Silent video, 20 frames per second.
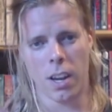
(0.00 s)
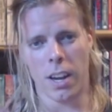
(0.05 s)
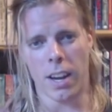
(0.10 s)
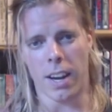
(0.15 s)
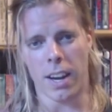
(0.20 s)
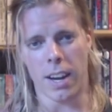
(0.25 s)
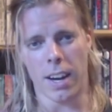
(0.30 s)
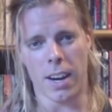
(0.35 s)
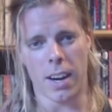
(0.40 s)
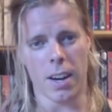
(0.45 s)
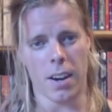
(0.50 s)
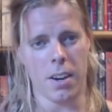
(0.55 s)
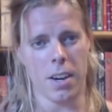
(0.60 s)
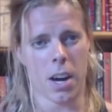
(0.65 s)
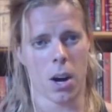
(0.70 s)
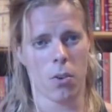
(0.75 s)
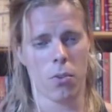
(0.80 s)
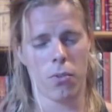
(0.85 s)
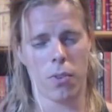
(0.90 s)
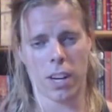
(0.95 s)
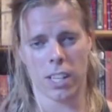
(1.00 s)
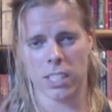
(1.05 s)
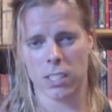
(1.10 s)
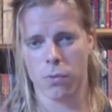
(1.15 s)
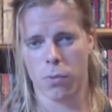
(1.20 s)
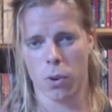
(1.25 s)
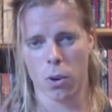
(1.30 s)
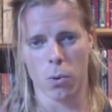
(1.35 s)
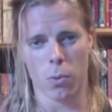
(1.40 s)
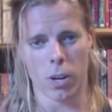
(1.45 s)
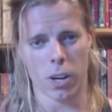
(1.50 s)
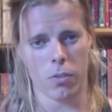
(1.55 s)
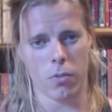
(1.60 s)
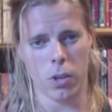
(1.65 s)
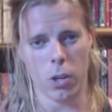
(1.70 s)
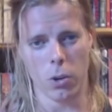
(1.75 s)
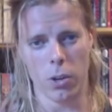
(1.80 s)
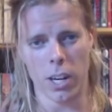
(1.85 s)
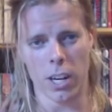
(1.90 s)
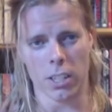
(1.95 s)
Now fast forward a
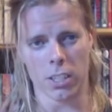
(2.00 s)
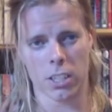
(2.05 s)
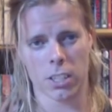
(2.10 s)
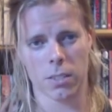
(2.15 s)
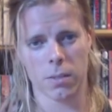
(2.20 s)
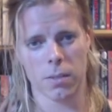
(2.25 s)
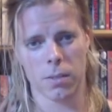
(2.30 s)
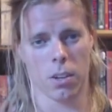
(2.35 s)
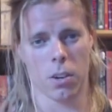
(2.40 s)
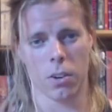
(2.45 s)
few years.